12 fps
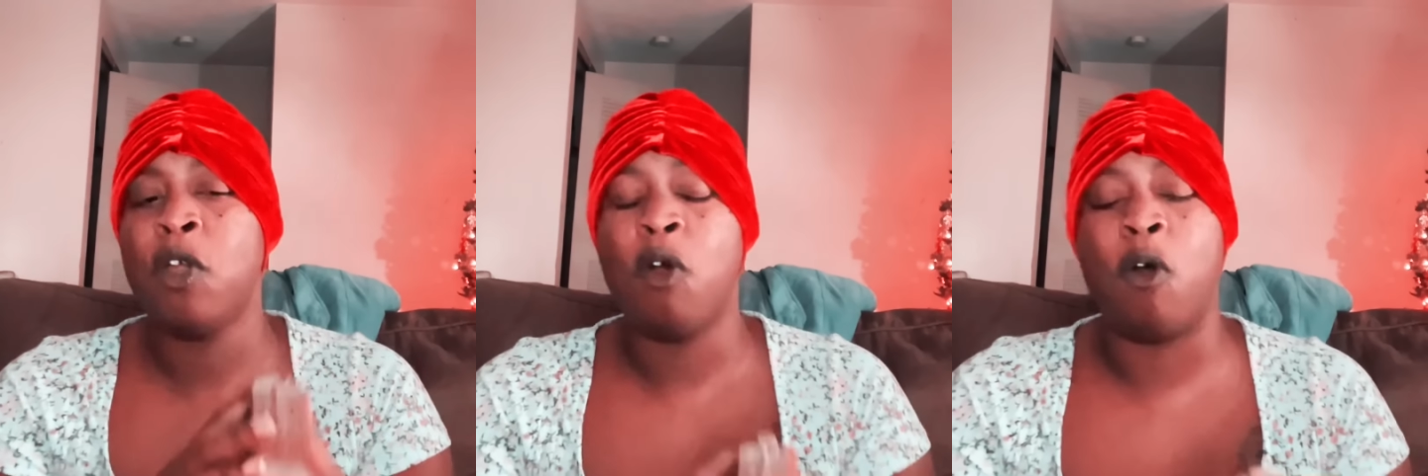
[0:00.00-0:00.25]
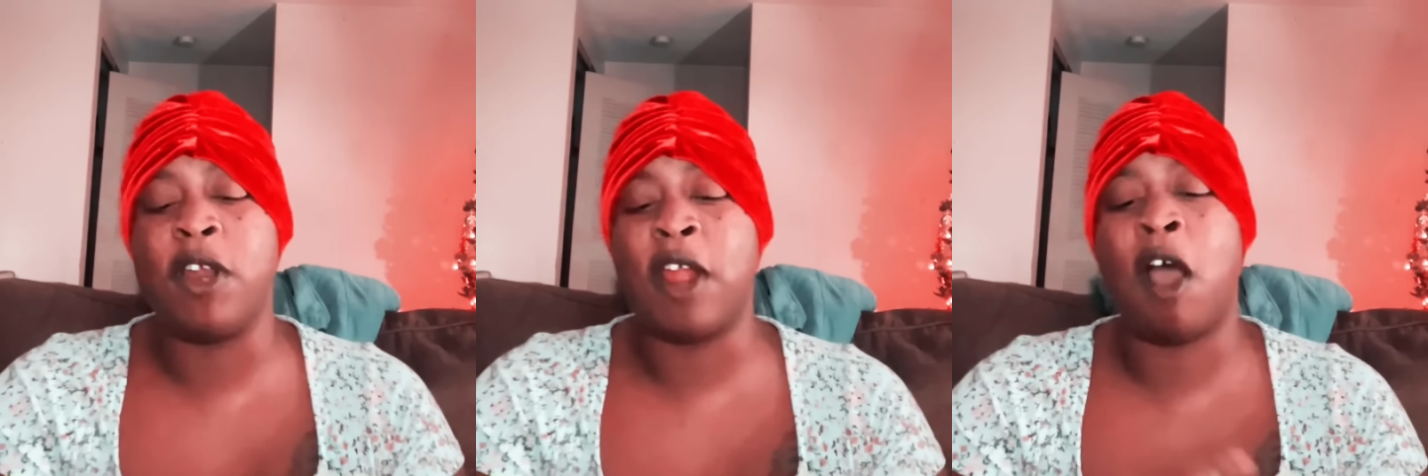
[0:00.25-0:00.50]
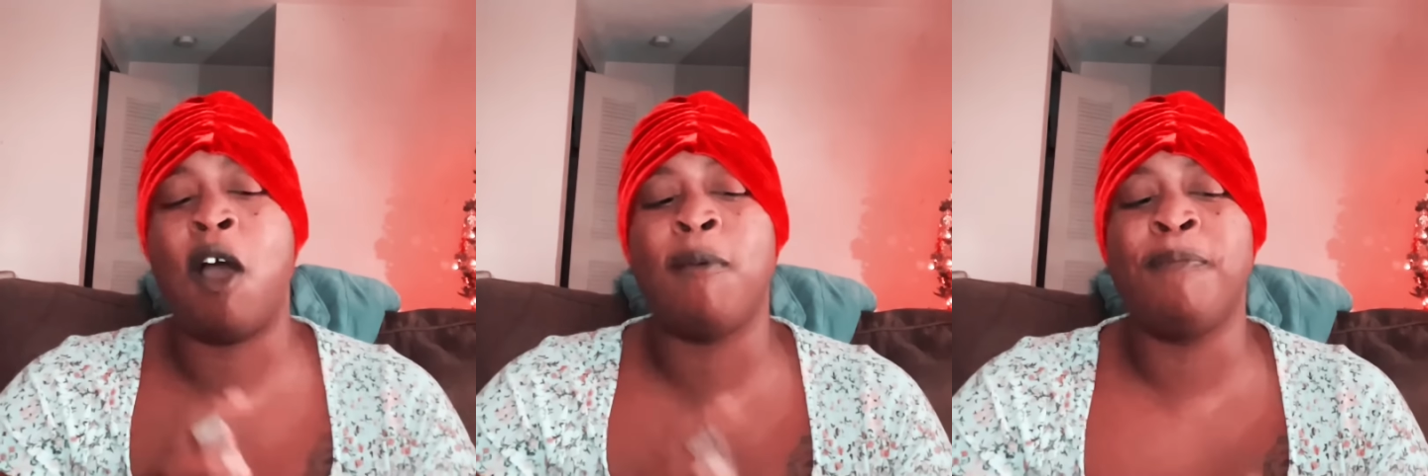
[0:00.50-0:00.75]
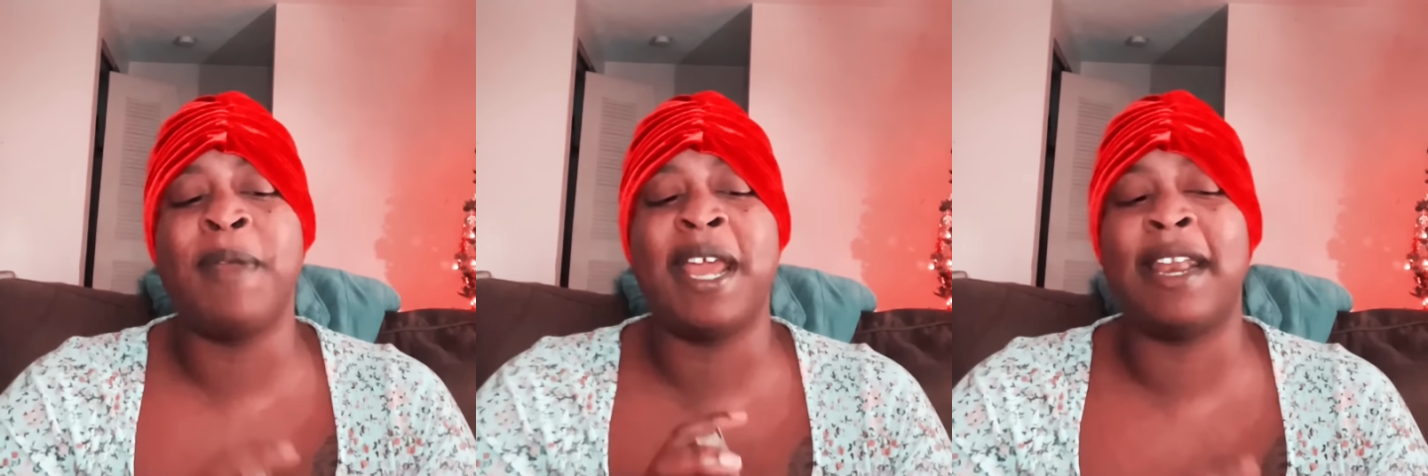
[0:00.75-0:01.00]
or y'all
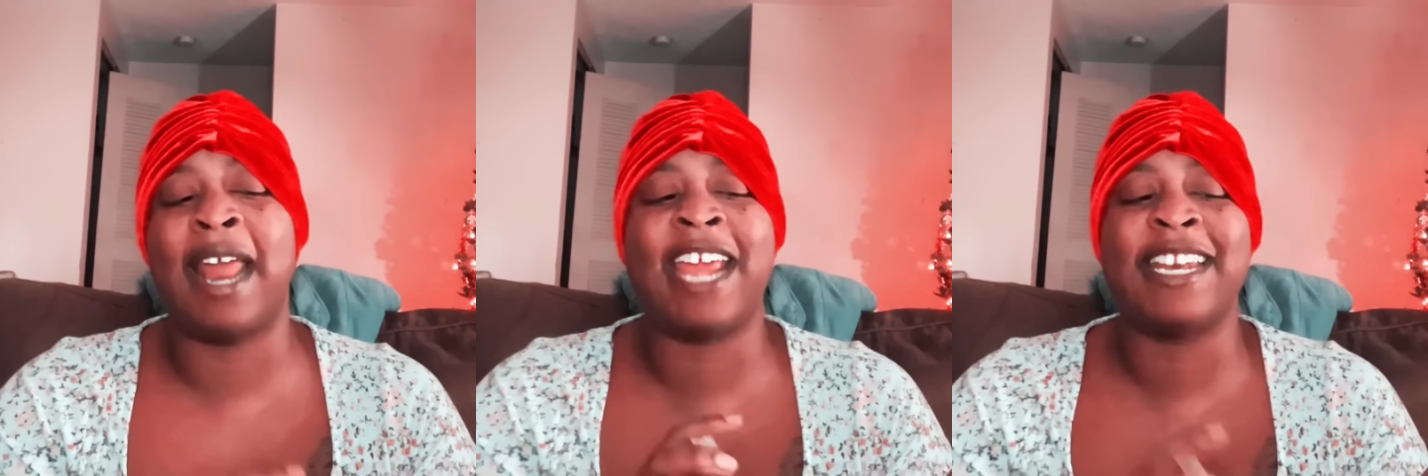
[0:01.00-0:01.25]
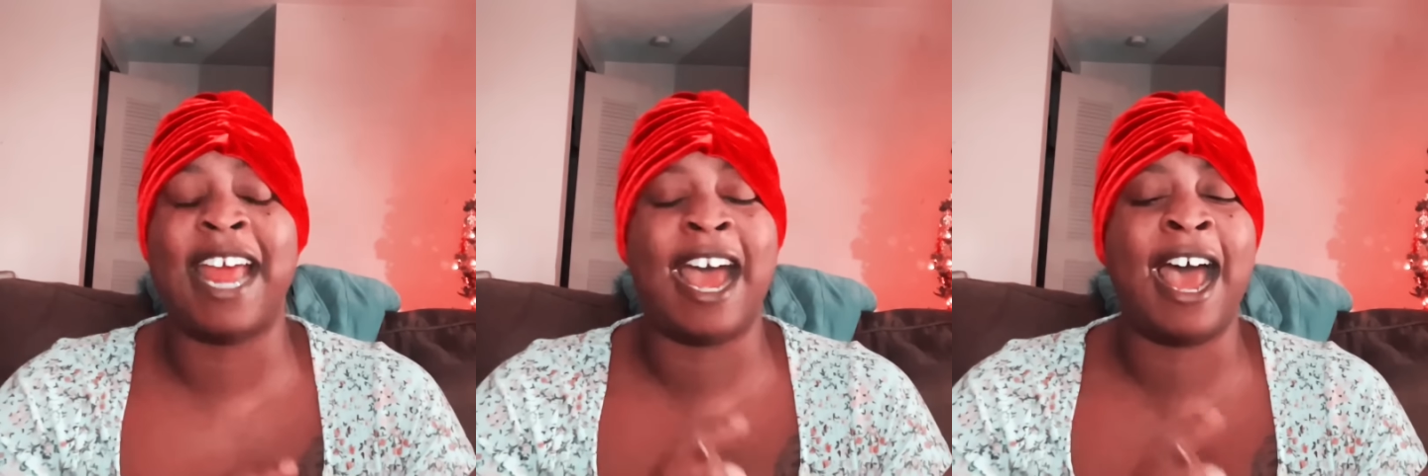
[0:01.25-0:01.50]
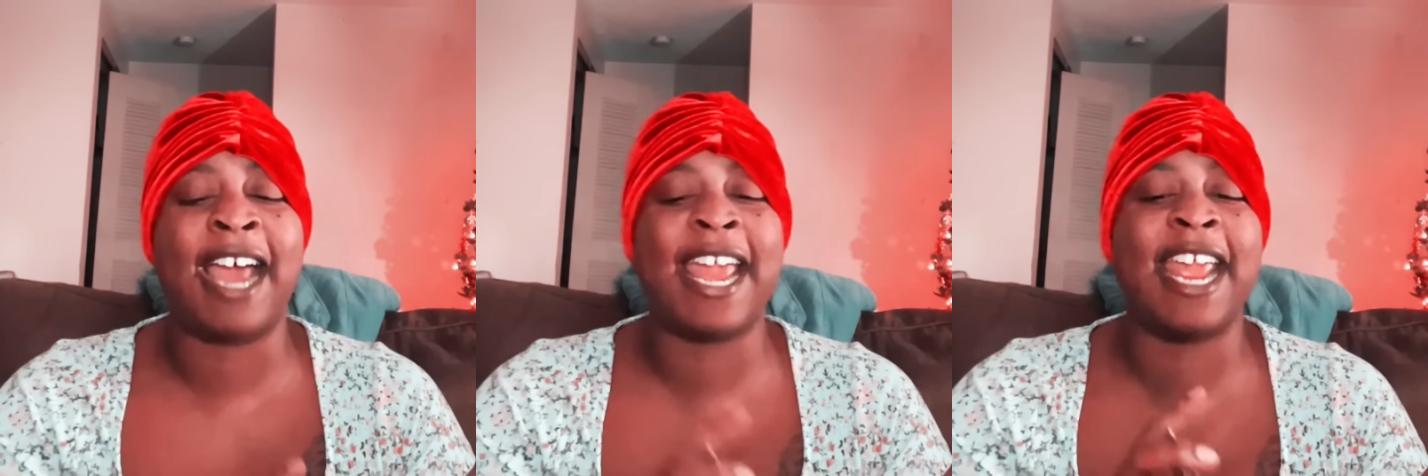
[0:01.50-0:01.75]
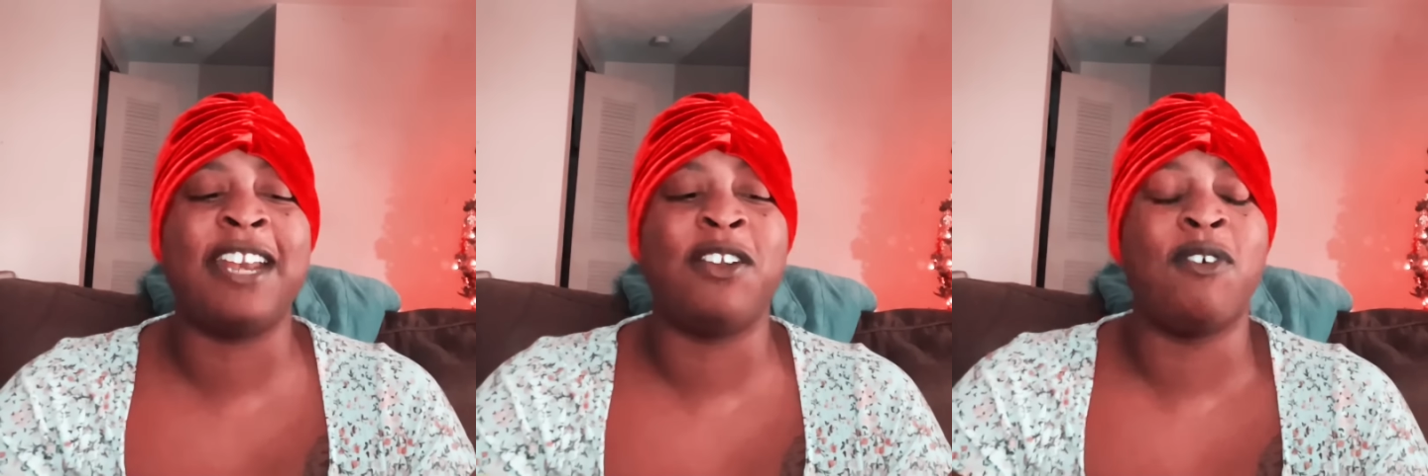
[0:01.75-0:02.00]
being like, nah, I
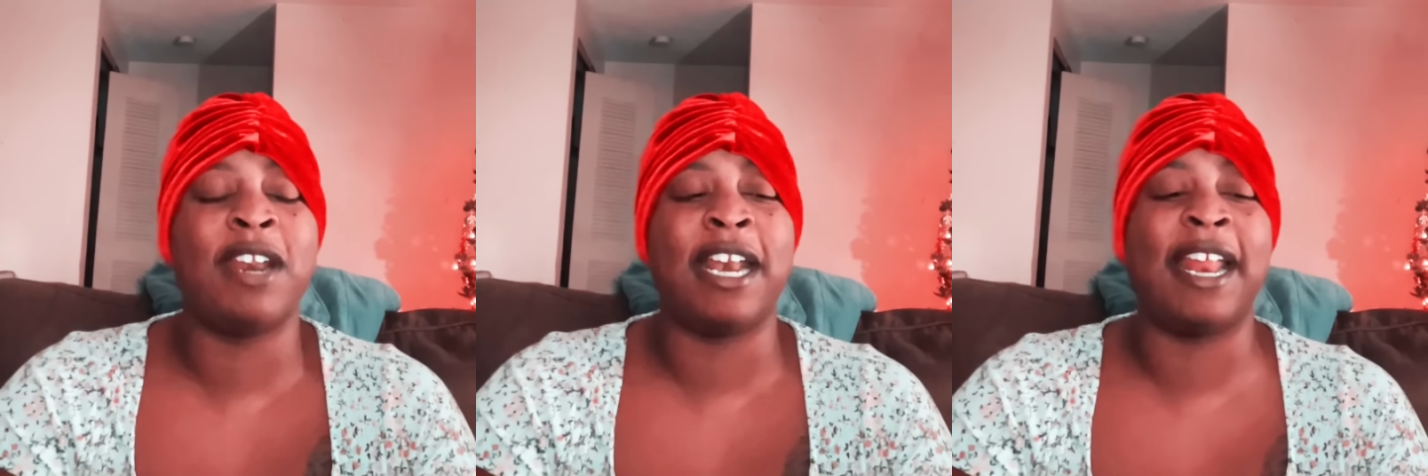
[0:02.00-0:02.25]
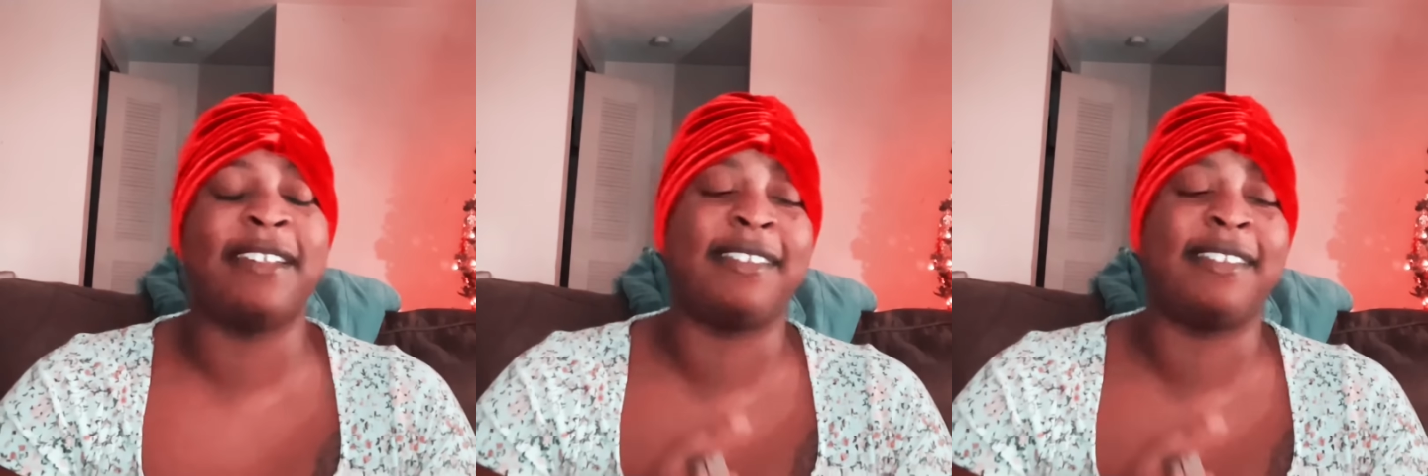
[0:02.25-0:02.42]
can't do it unless